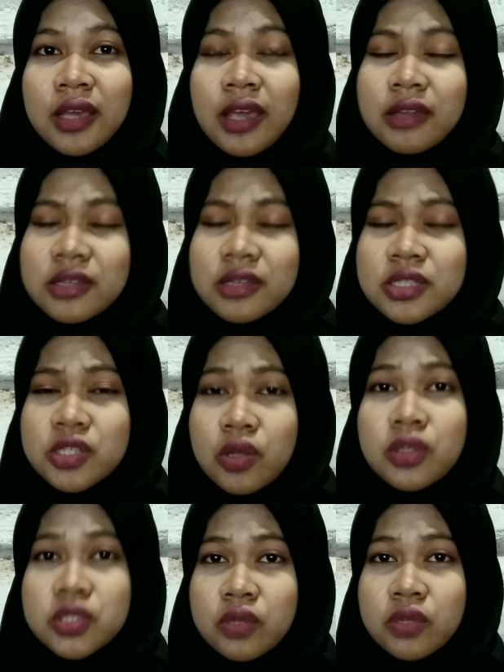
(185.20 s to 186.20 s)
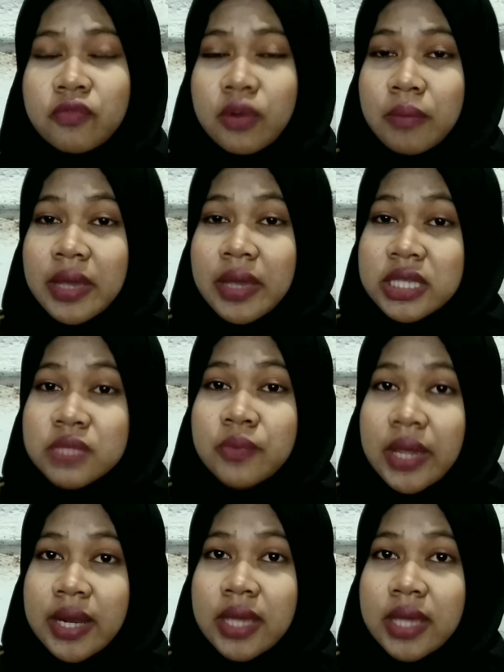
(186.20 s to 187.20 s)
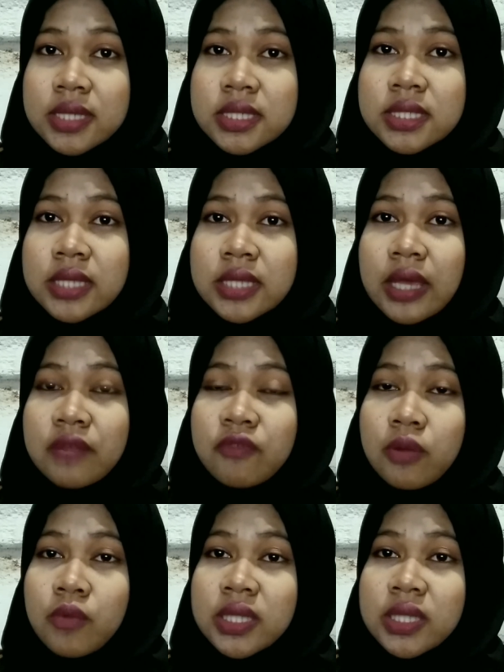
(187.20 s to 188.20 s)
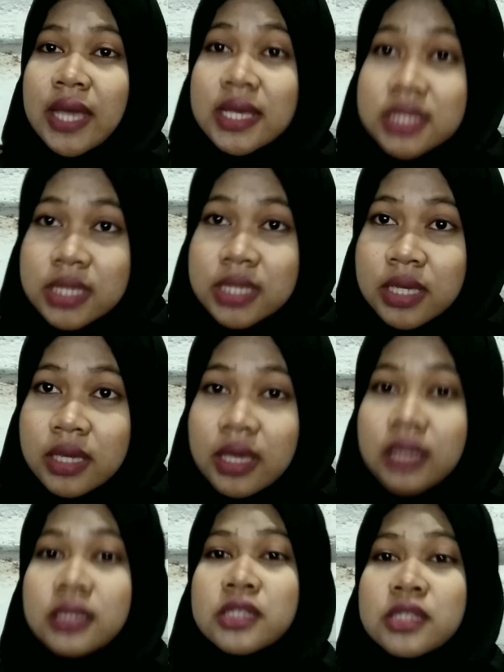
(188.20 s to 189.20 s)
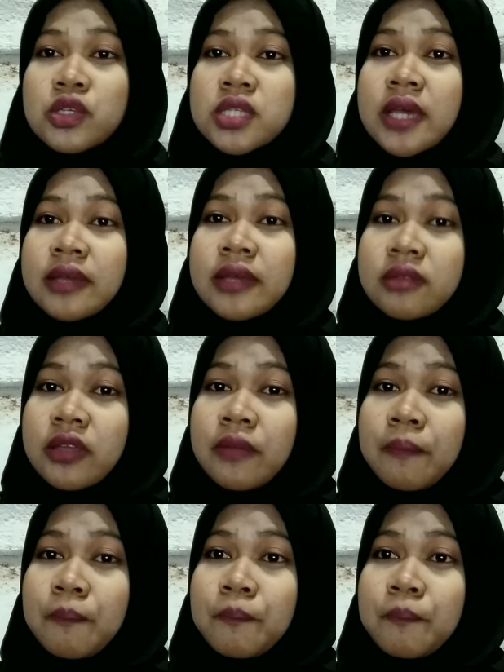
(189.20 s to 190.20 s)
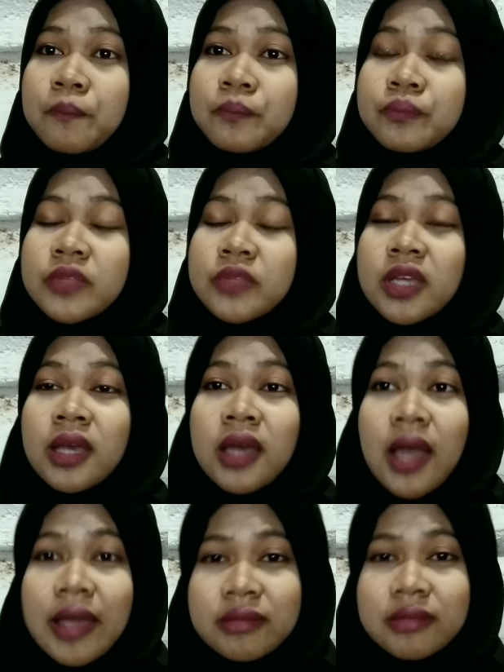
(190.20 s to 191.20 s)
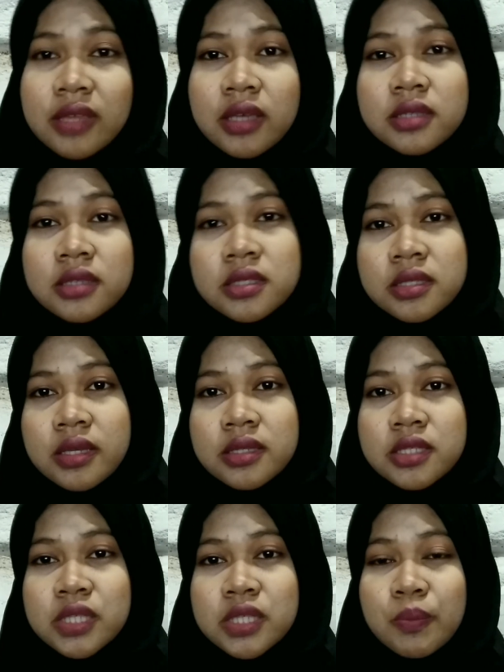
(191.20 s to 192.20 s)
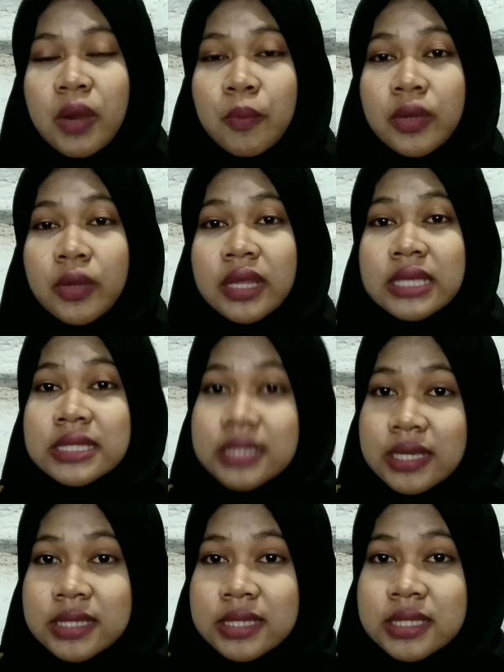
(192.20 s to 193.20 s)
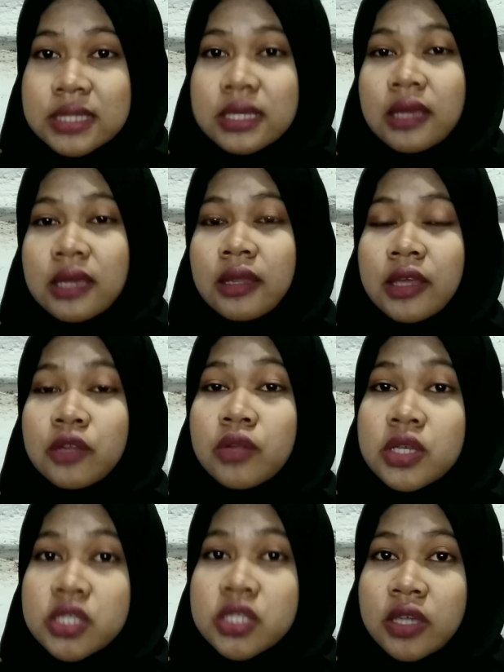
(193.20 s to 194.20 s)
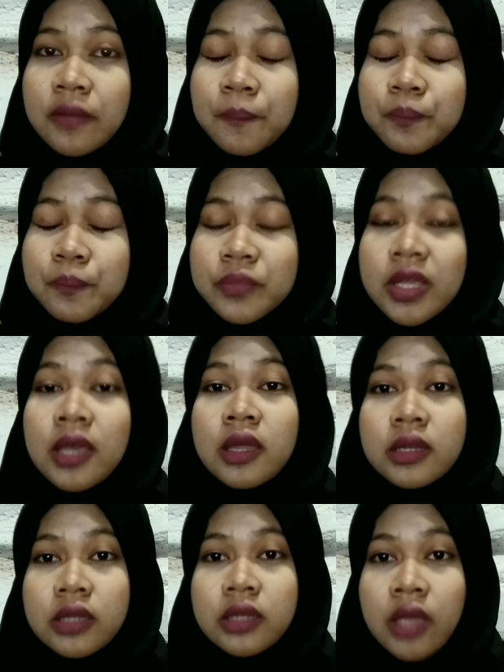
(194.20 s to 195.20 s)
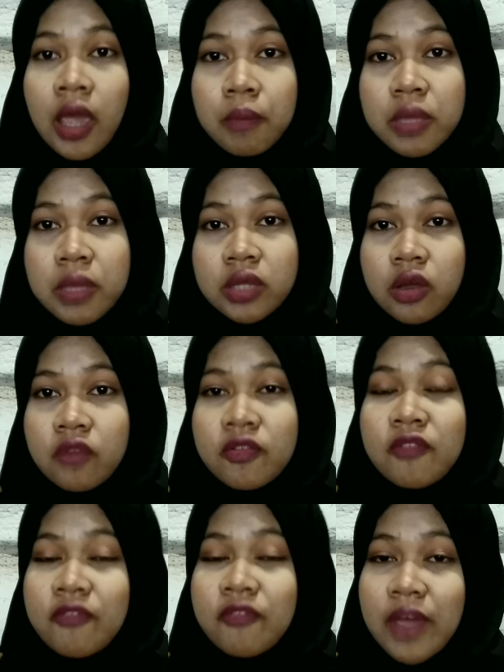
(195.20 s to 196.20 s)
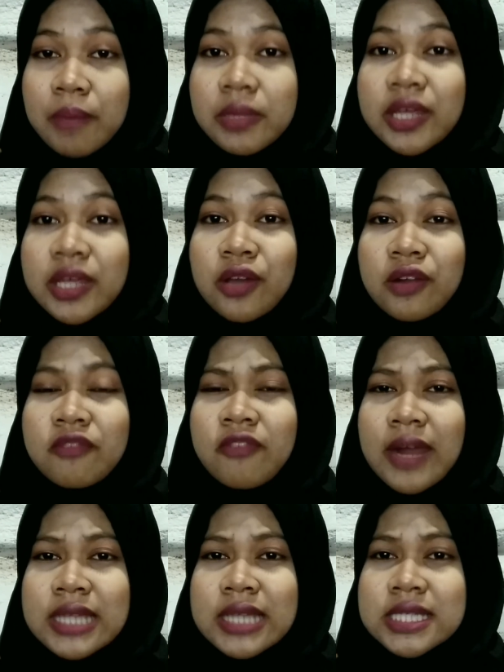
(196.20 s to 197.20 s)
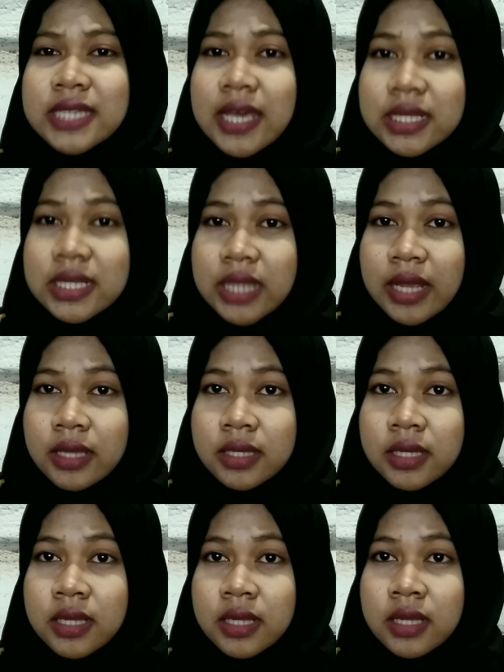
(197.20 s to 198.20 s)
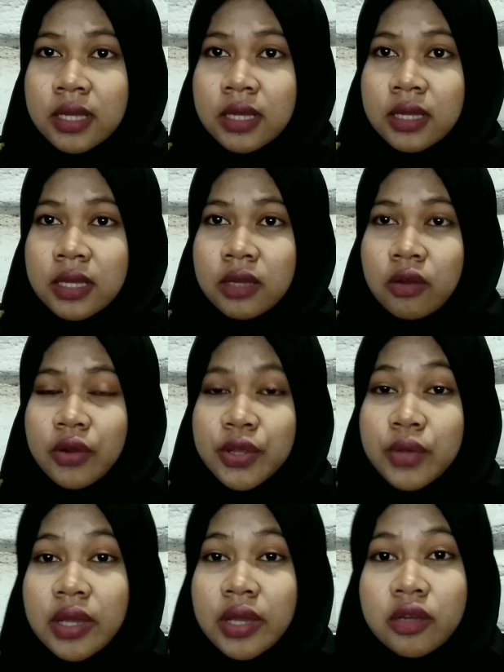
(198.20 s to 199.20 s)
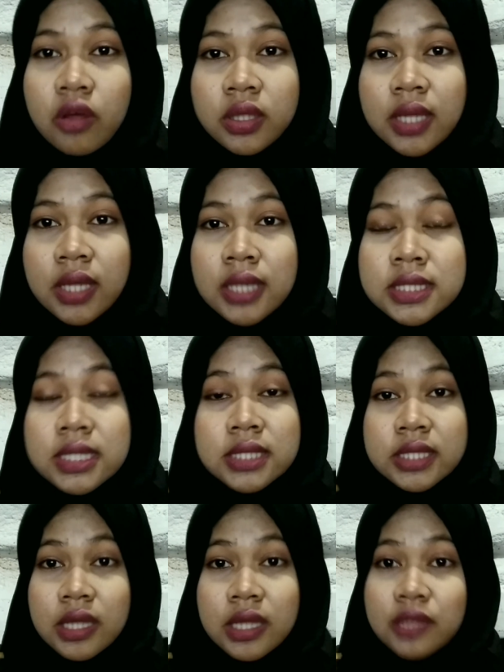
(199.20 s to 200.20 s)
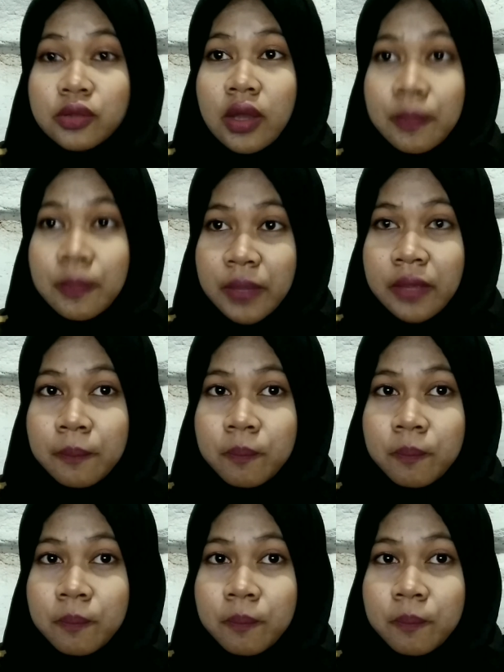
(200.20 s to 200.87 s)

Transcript: And this is also from my experience and from what I see in the society. I think since smartphone exists in Indonesia, the habit of family or friends gathering, or you can call as silaturahmi,